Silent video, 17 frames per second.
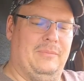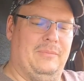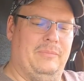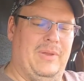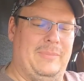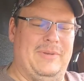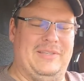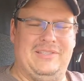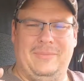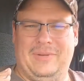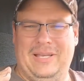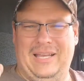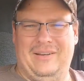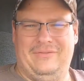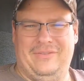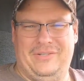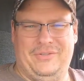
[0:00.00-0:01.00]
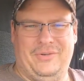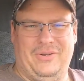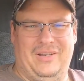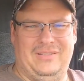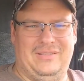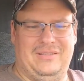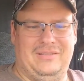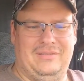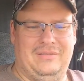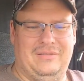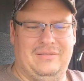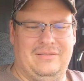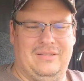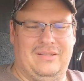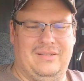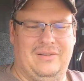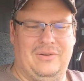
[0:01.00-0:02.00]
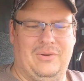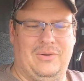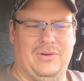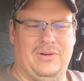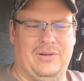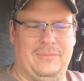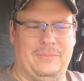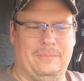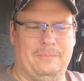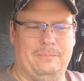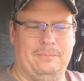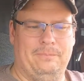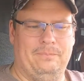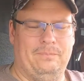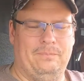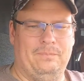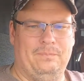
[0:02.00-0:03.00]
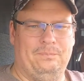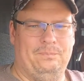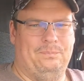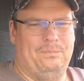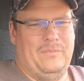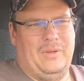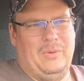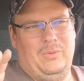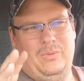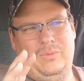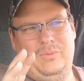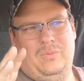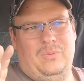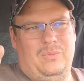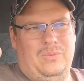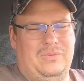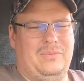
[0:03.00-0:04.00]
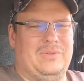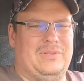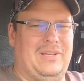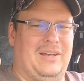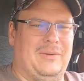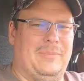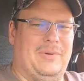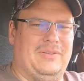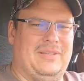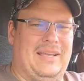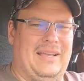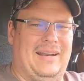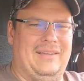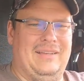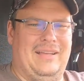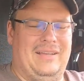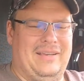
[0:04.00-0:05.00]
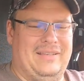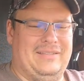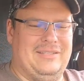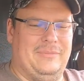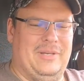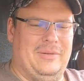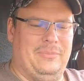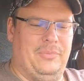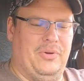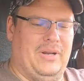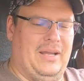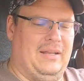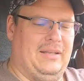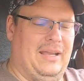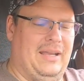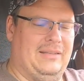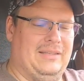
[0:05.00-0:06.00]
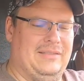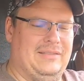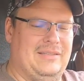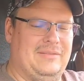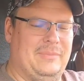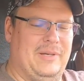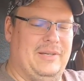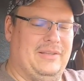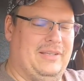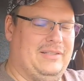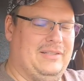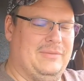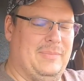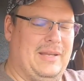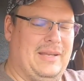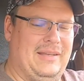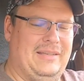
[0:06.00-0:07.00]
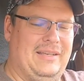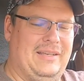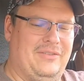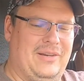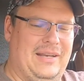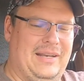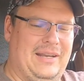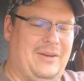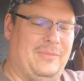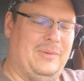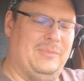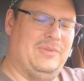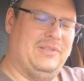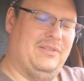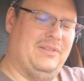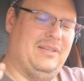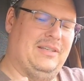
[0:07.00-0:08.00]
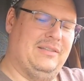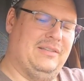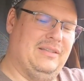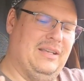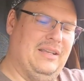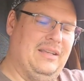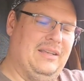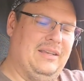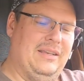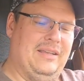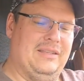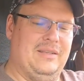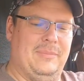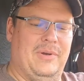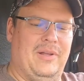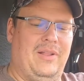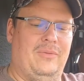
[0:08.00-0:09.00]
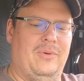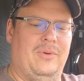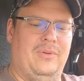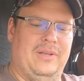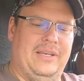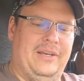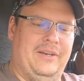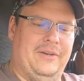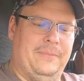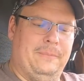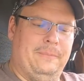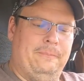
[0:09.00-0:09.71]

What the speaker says: Maybe some kind of a trust, or we'll talk about that. I'll get some input on that. This is merely just my idea right now, but I'm still gonna get the ball rolling here.